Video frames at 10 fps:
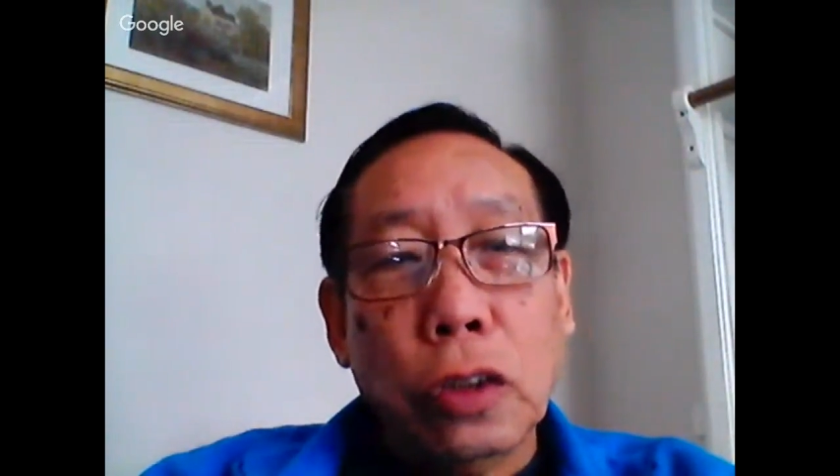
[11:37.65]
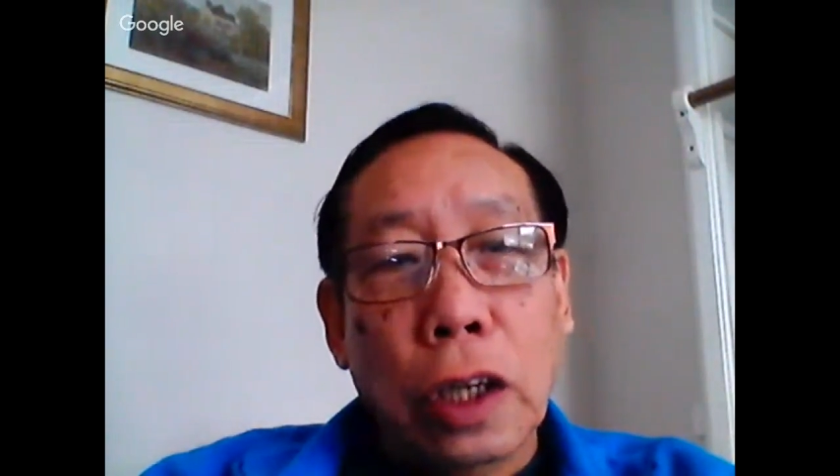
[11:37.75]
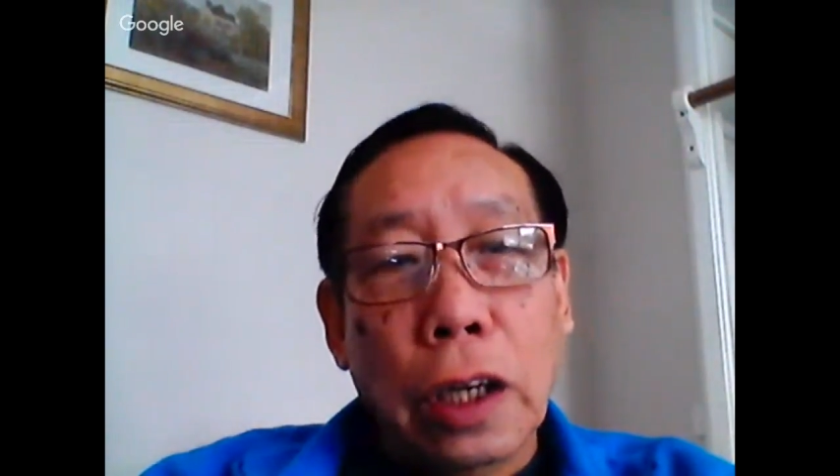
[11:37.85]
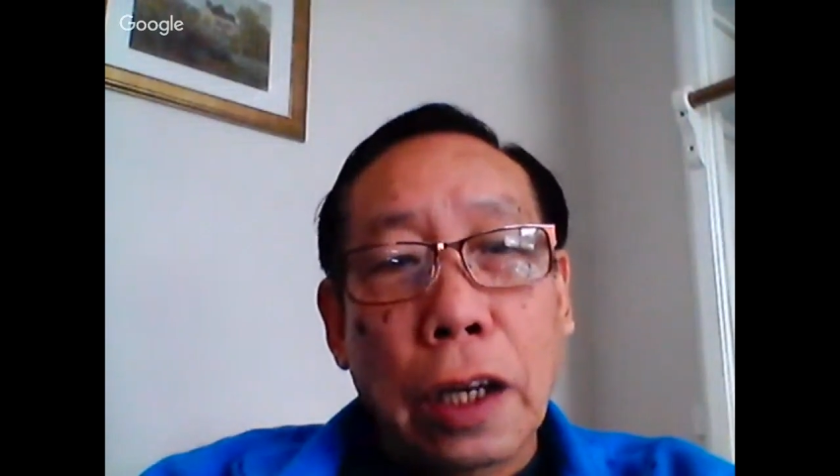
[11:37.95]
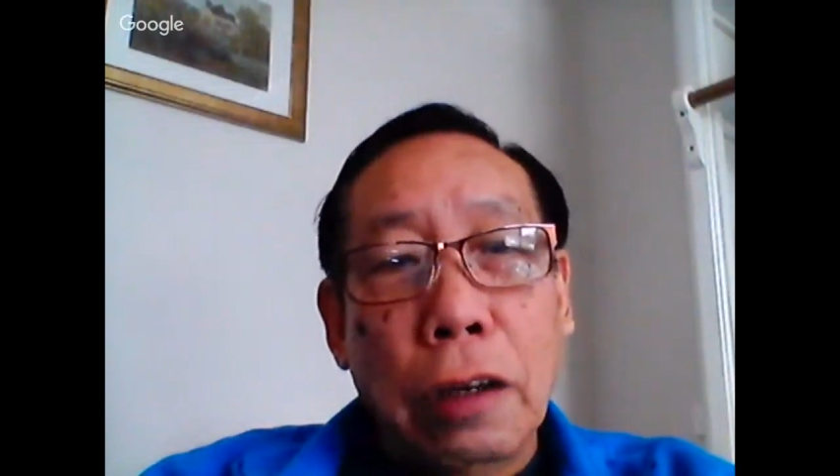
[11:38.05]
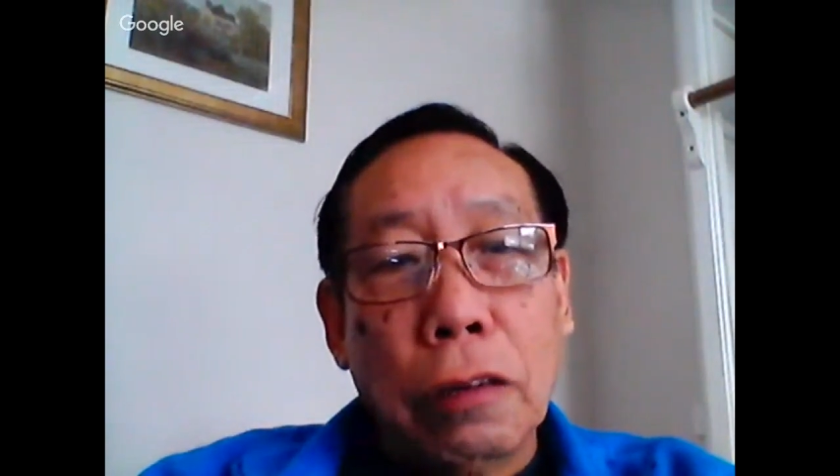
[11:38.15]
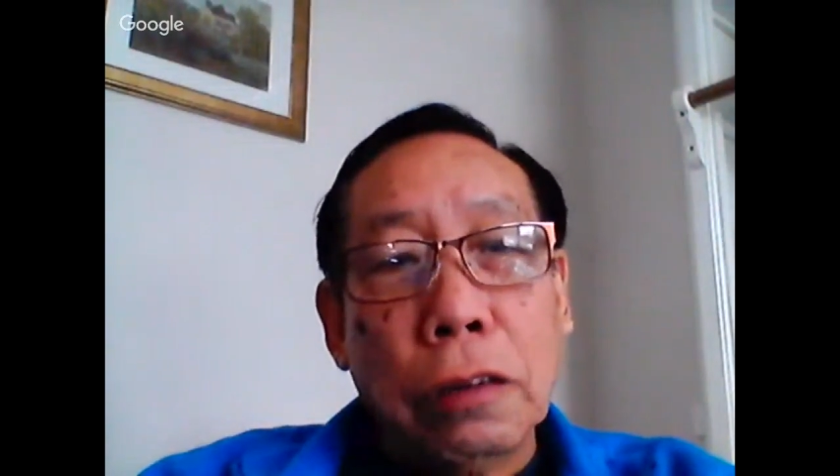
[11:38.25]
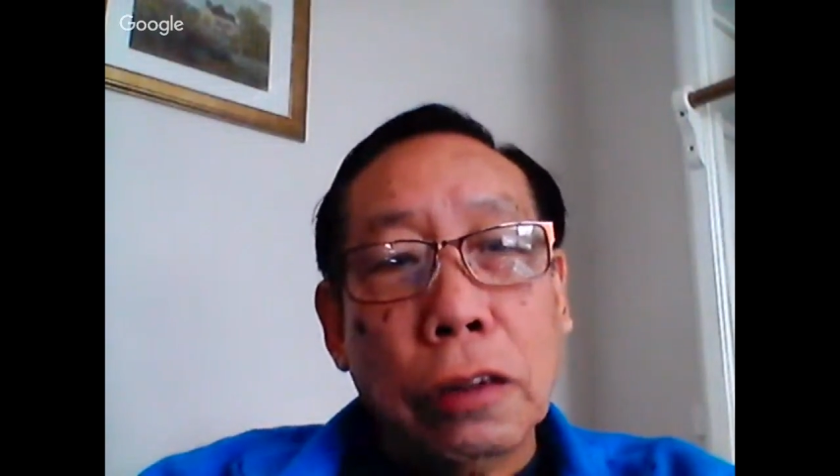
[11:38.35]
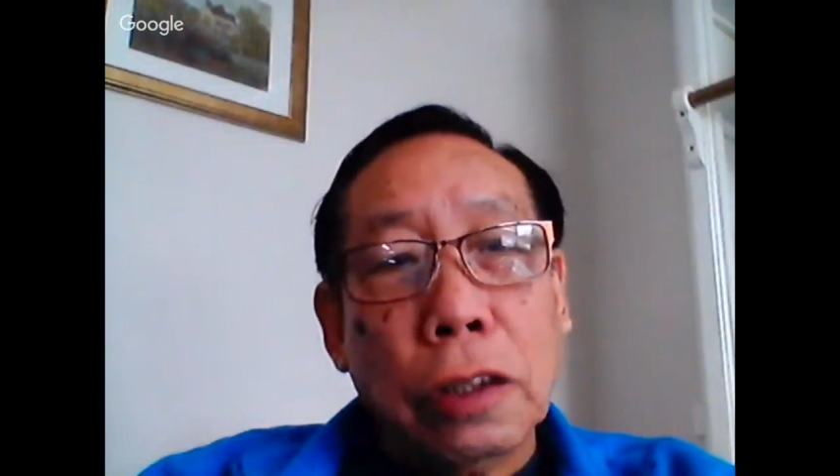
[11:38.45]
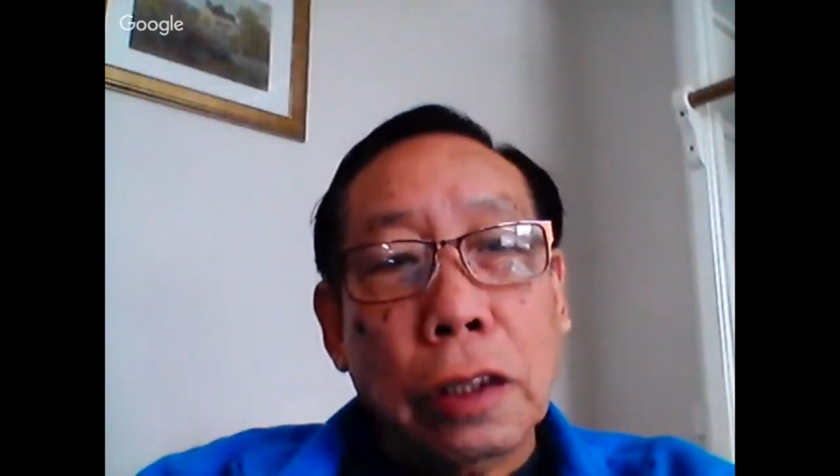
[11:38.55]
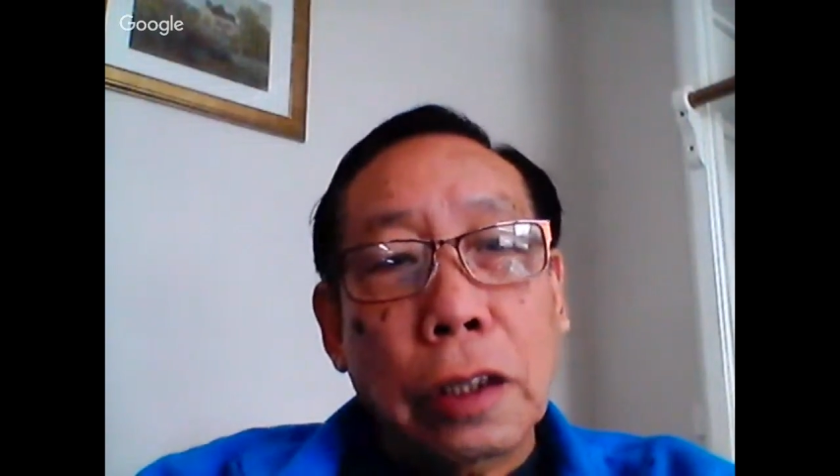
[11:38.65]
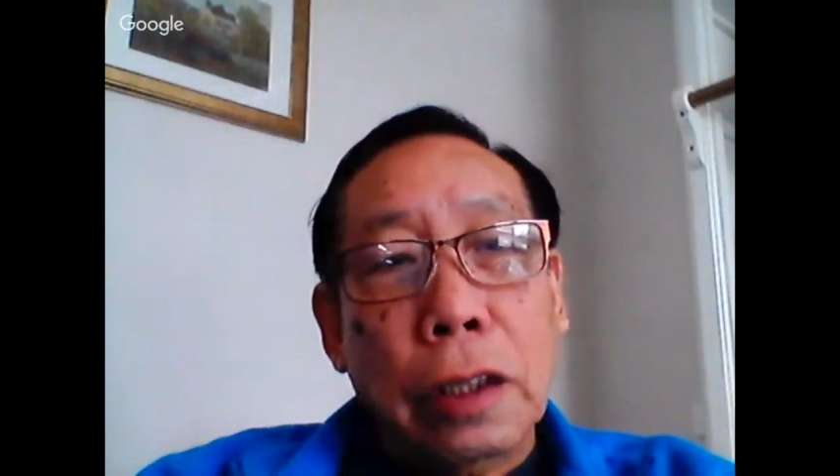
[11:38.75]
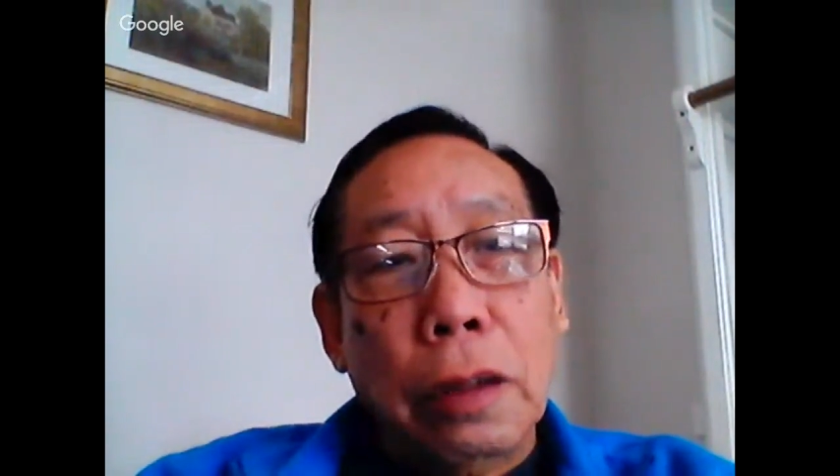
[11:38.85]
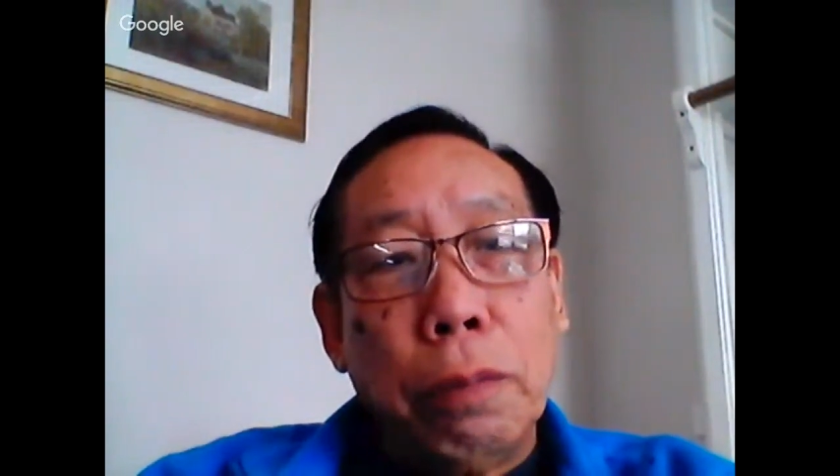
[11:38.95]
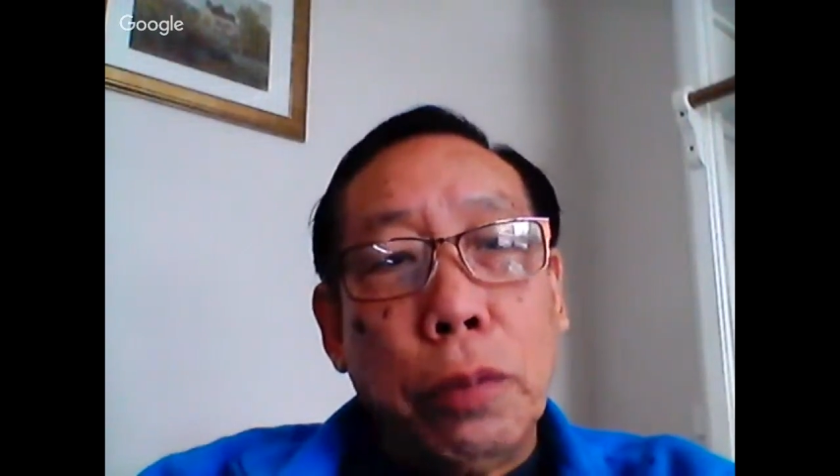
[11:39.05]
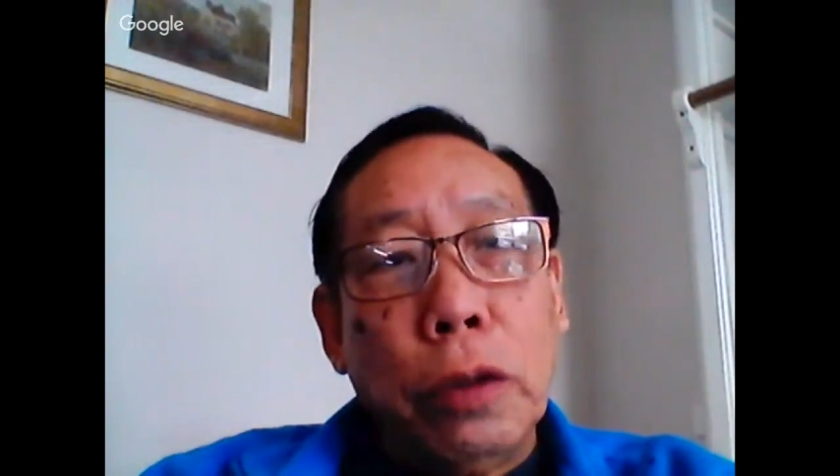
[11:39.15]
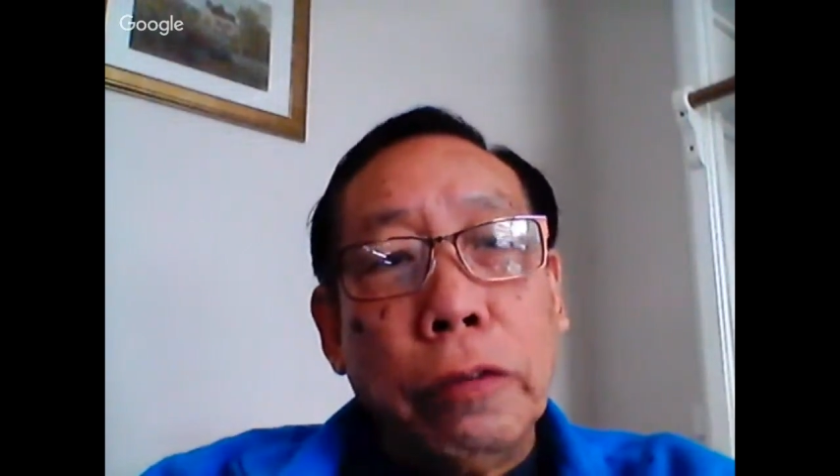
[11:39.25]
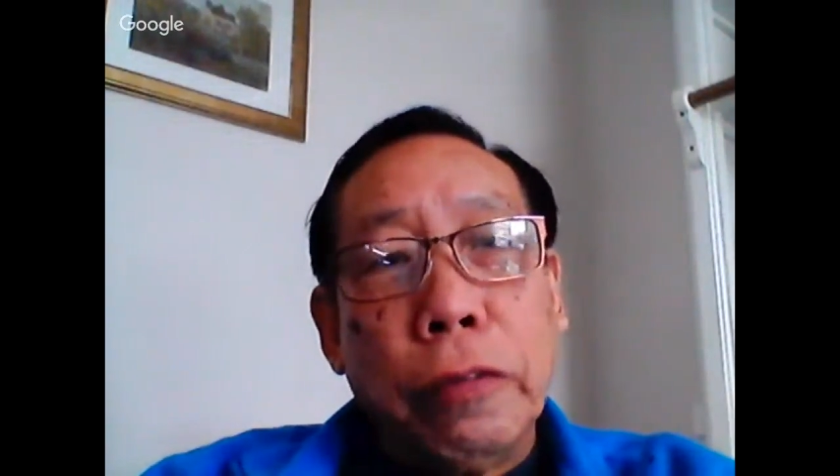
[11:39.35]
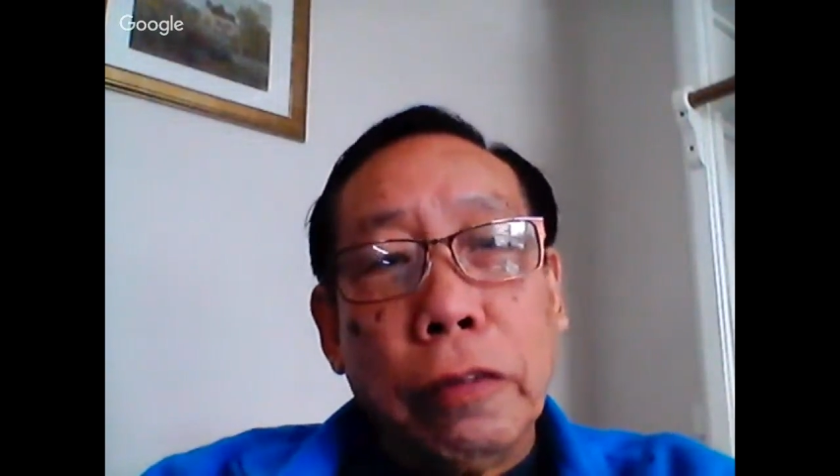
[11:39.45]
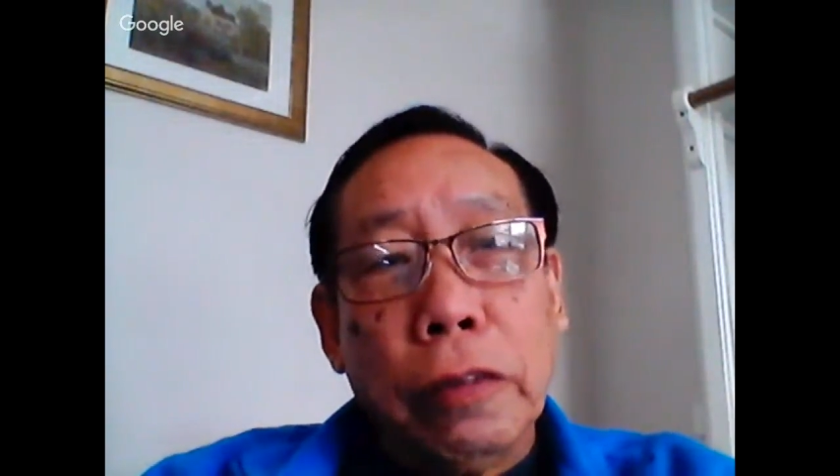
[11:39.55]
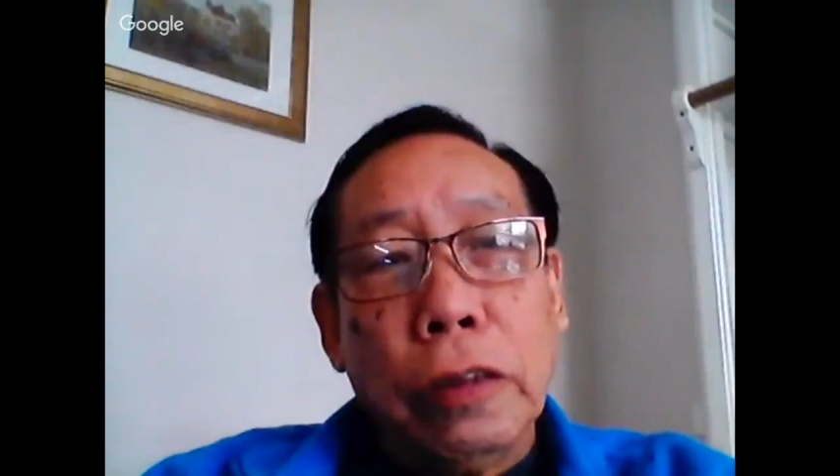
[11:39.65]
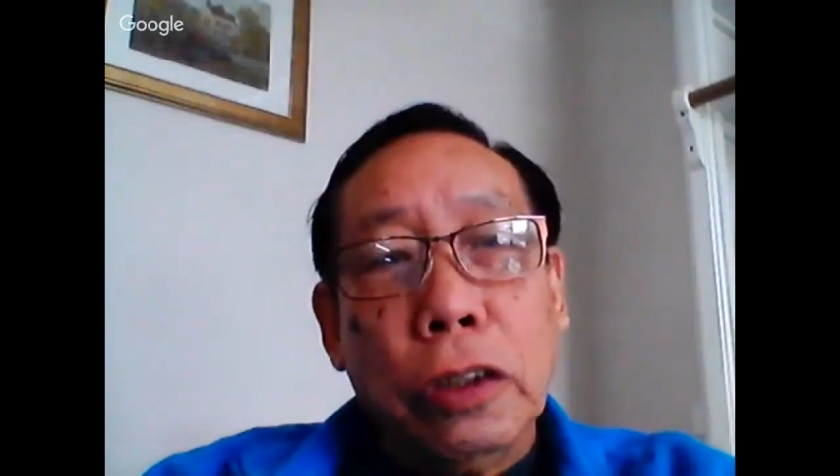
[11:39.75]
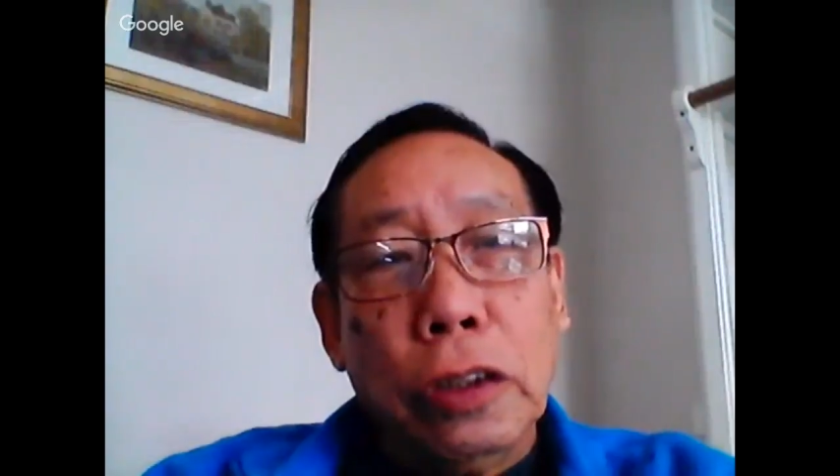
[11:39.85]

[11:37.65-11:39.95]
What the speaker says: to allow both